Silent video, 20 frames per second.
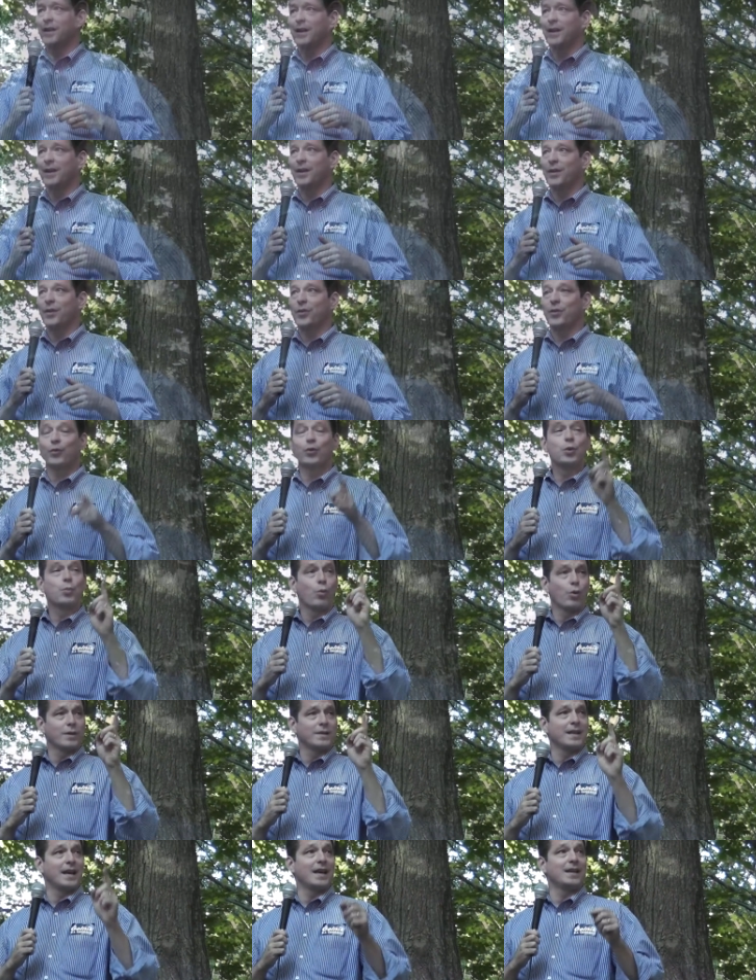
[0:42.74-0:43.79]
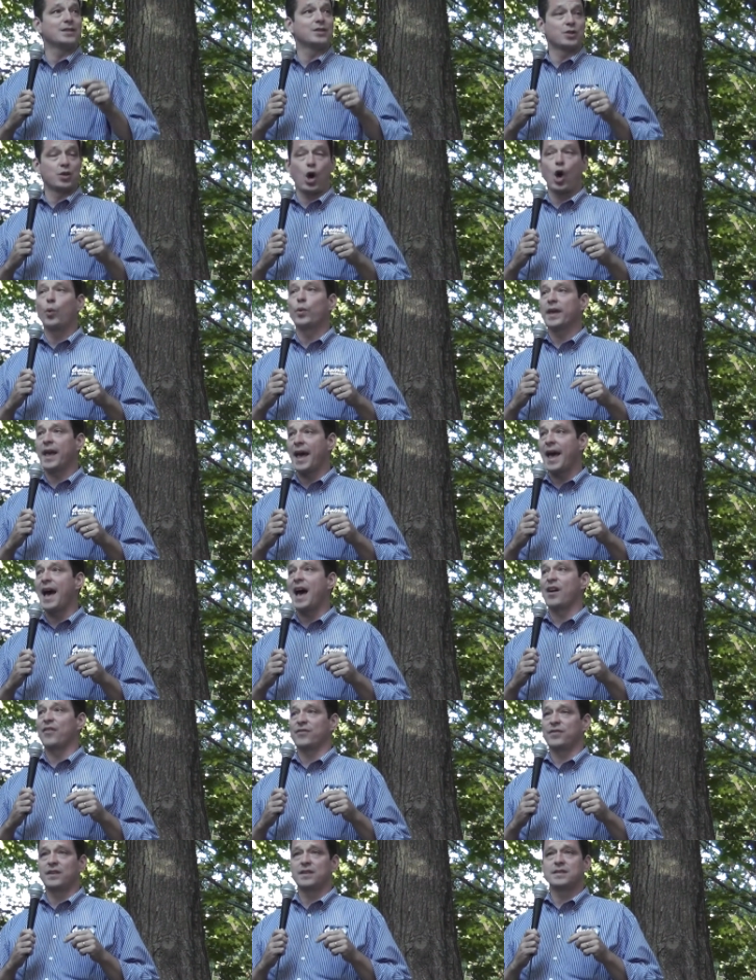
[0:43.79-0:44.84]
Uh, thirty more days is all we
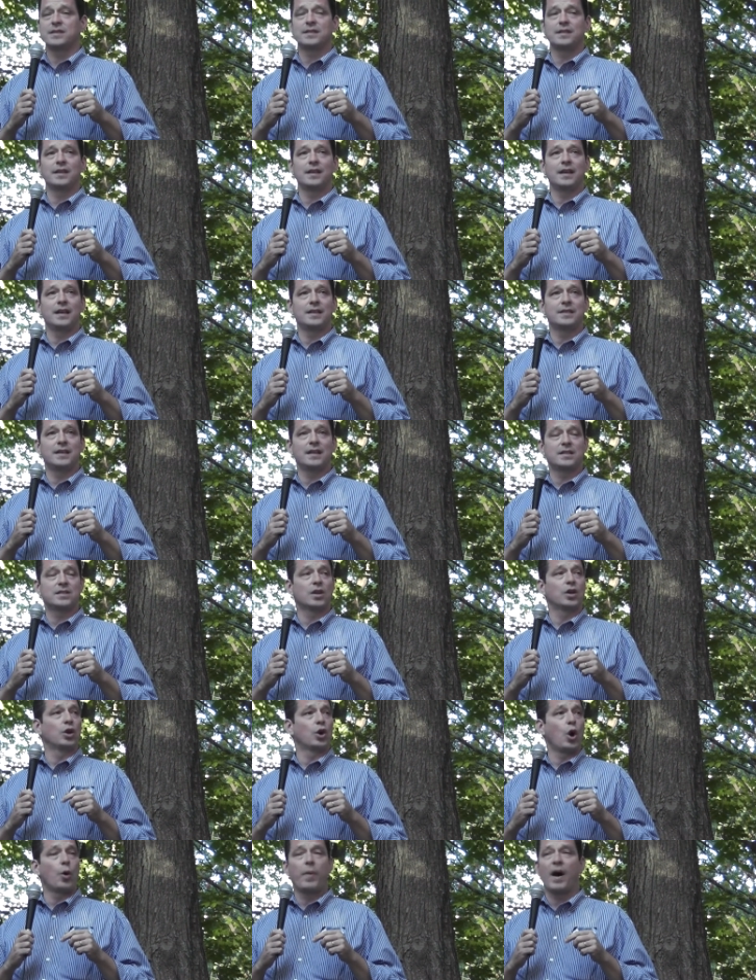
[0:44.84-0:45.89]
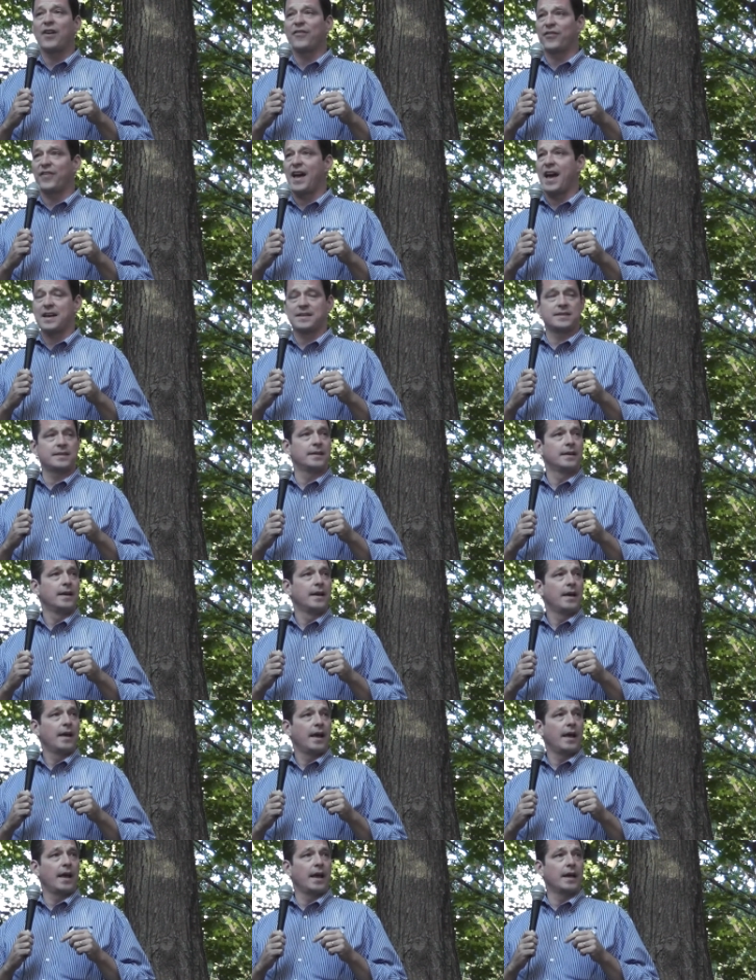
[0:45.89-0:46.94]
have. It's, it, it's going to go by fast.
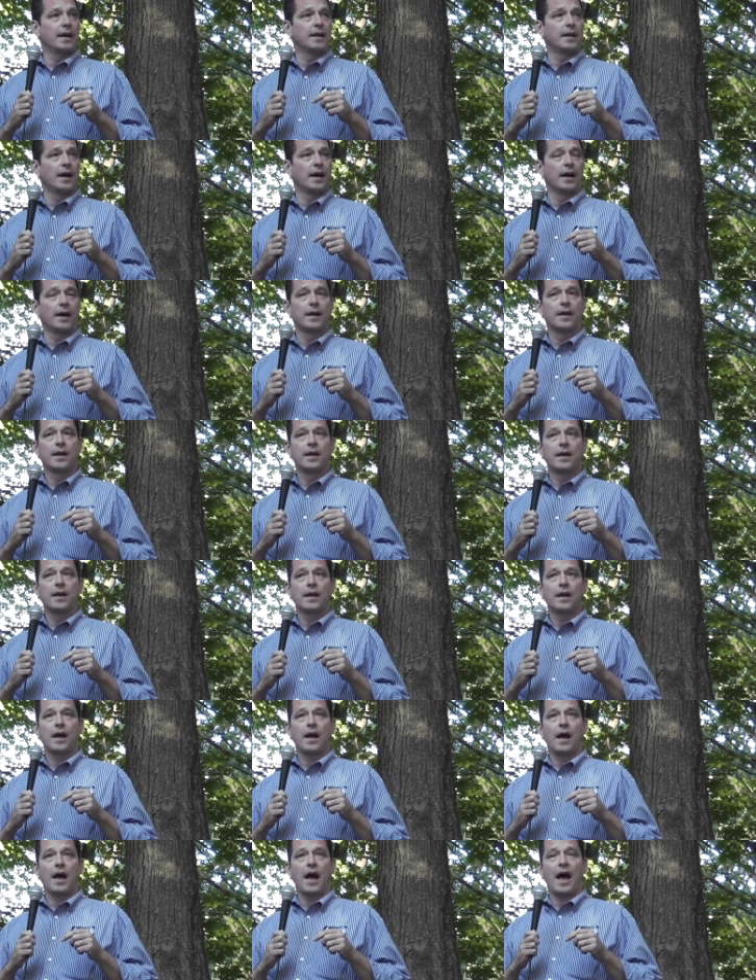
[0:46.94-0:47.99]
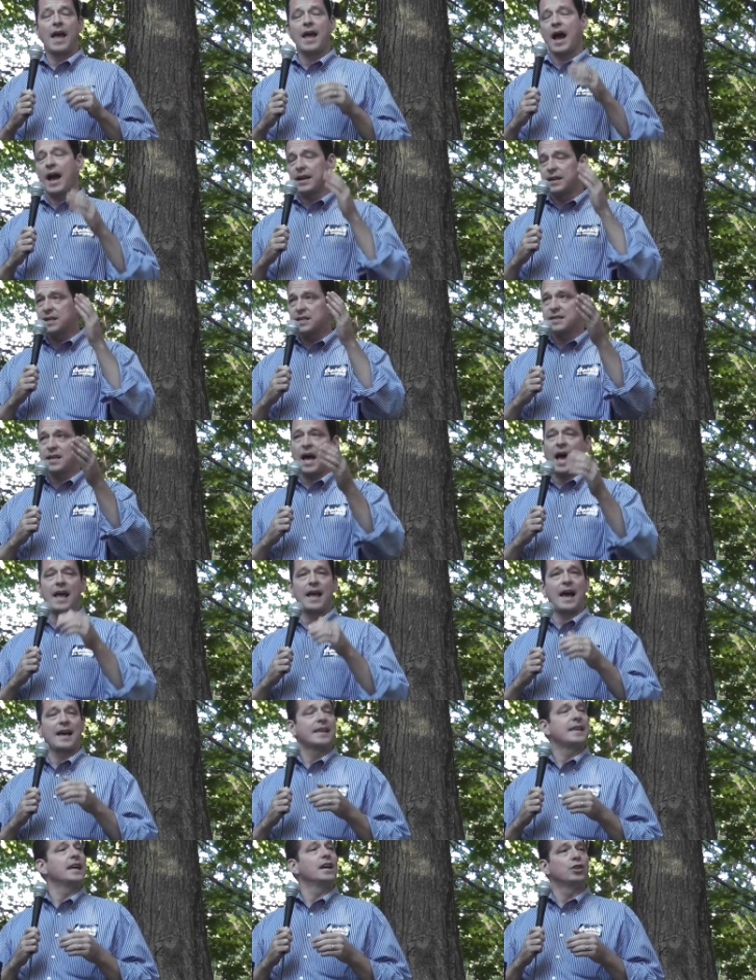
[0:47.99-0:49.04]
And uh, I, I just, I,
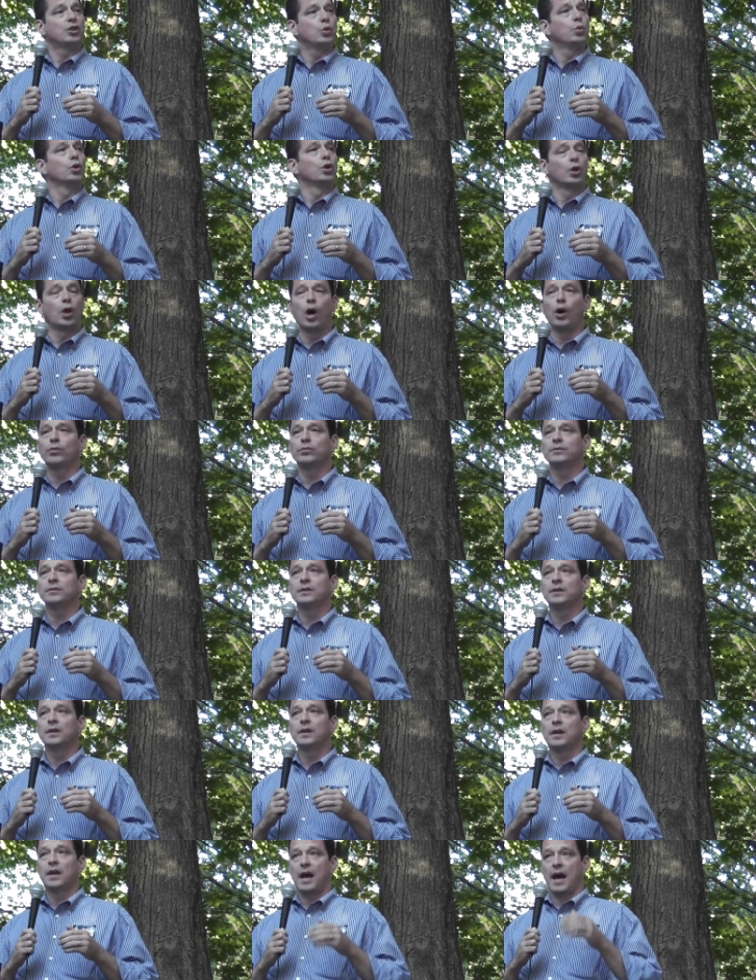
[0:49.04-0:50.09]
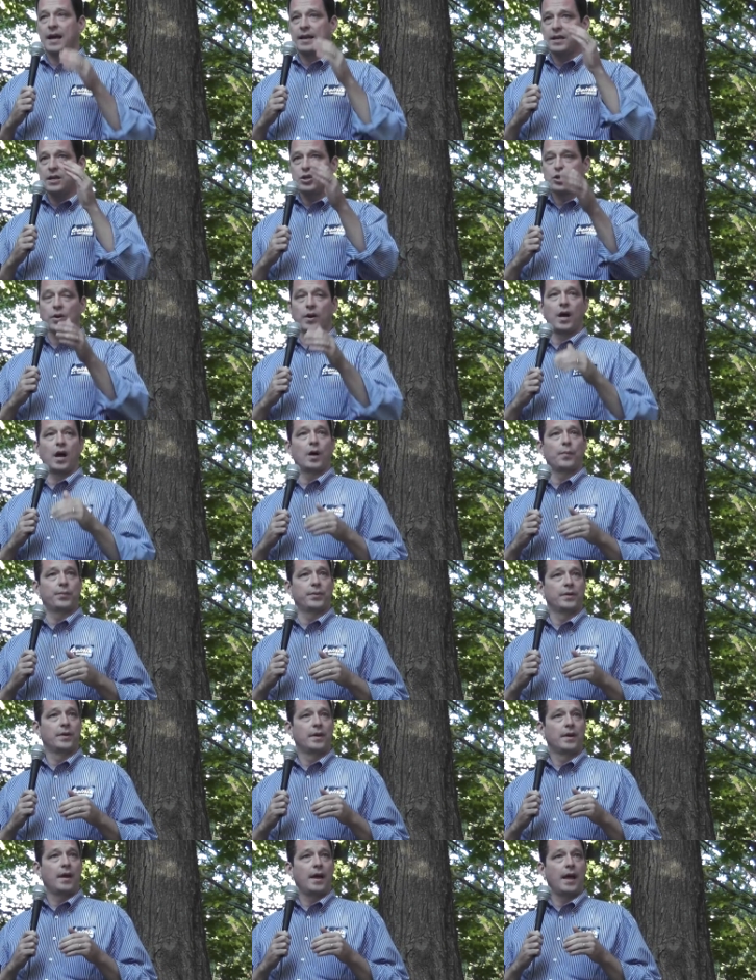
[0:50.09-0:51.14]
I can't do it alone. I need your help.
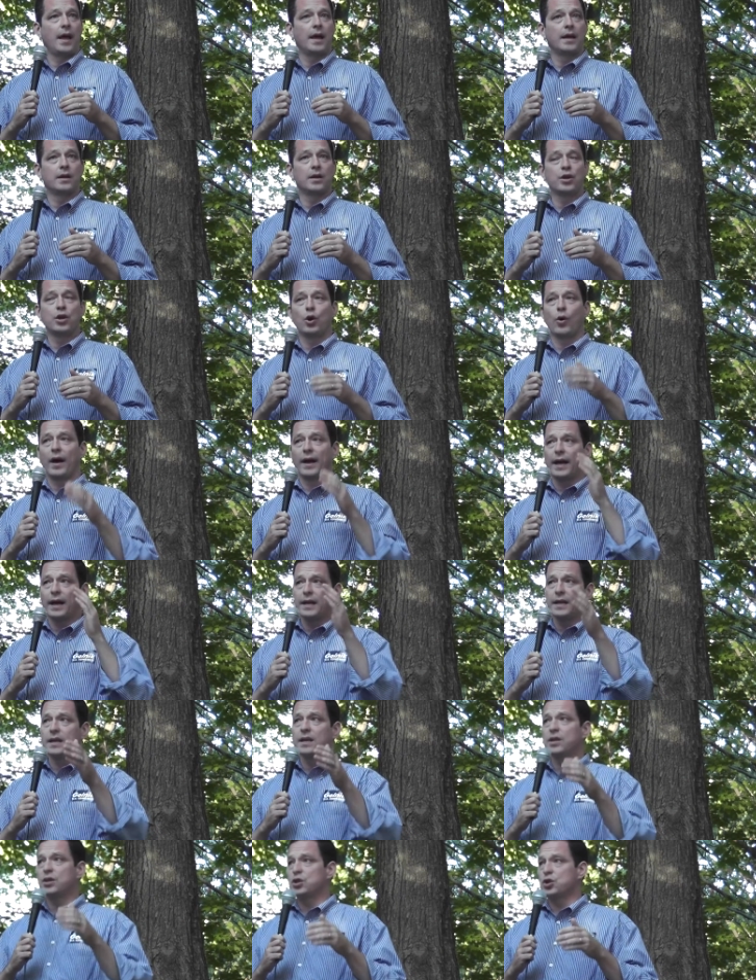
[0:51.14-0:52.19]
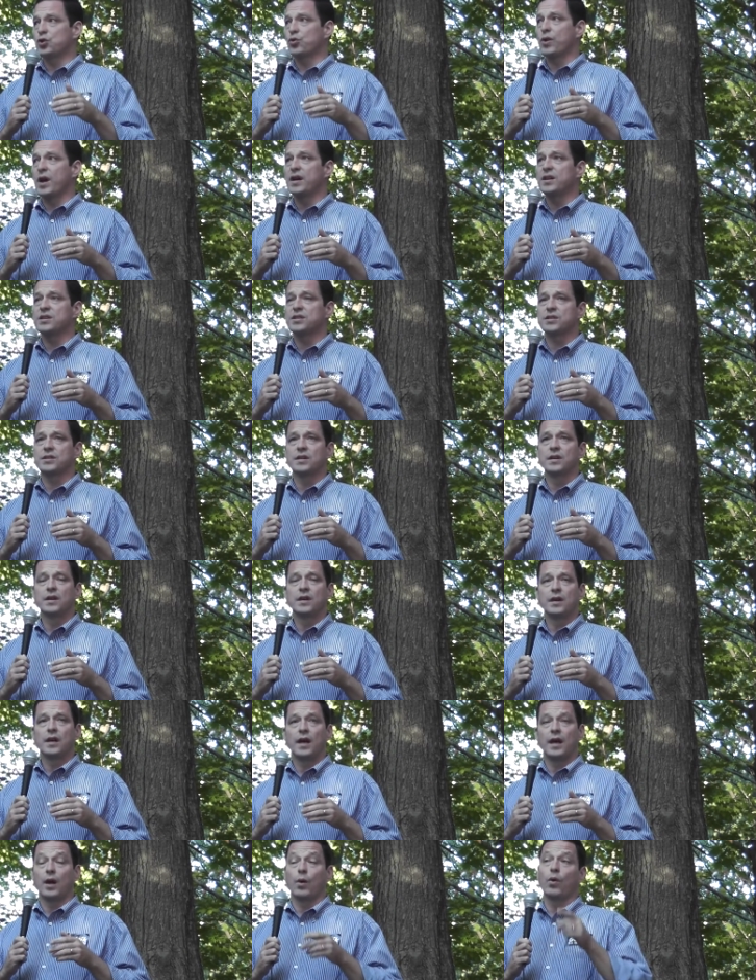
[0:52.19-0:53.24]
And, uh, you know, I got into this race,
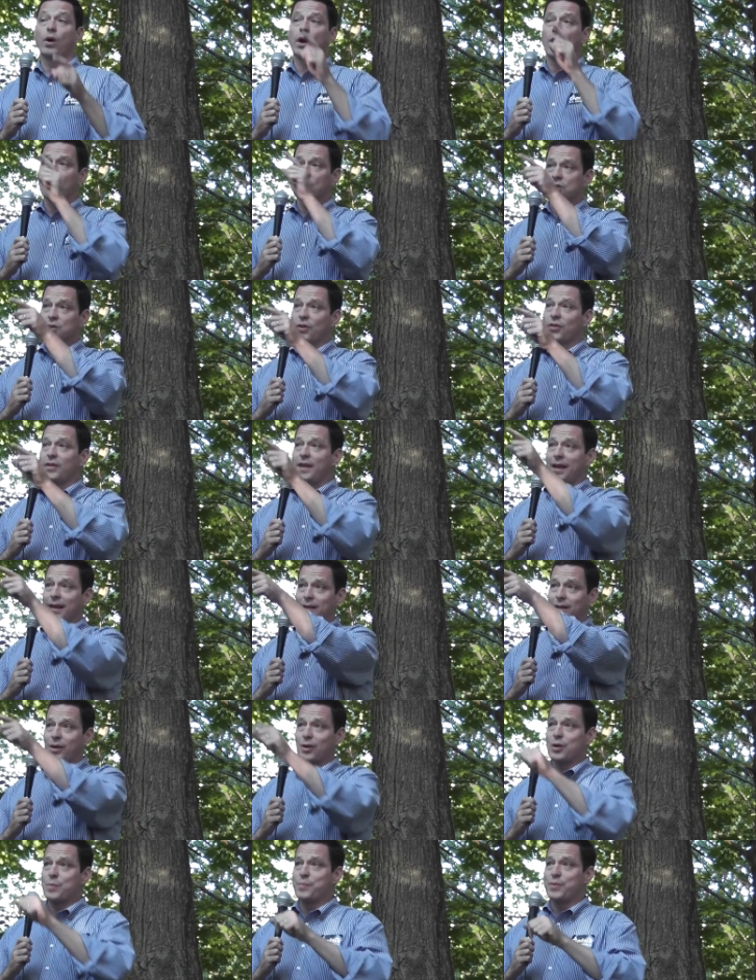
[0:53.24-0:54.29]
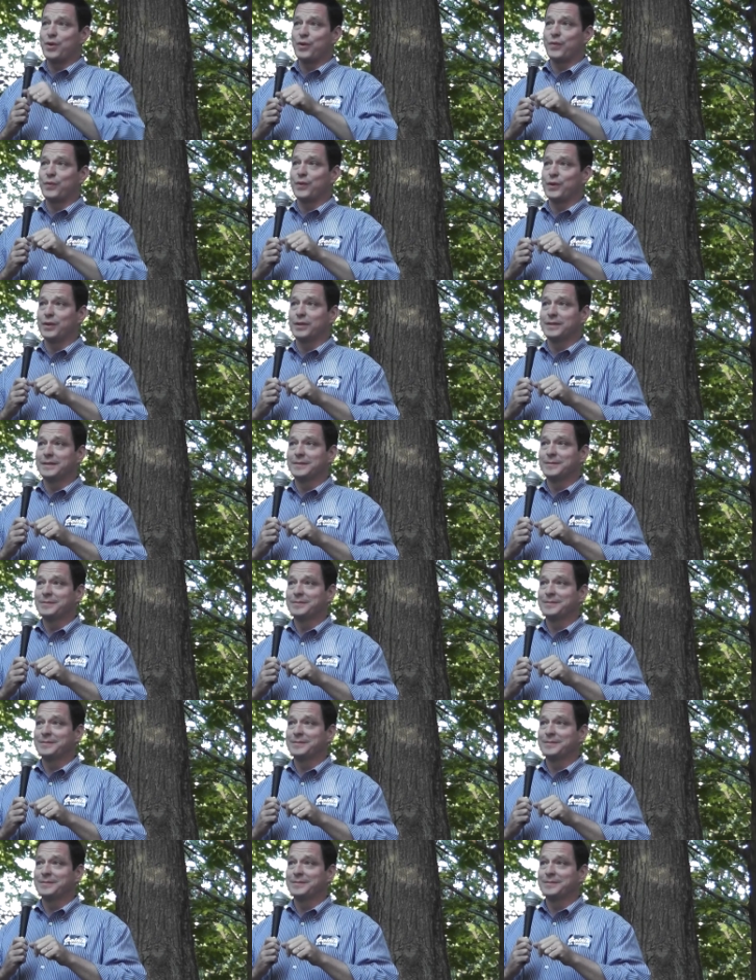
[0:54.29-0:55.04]
and I want to also thank Larry Beerfield.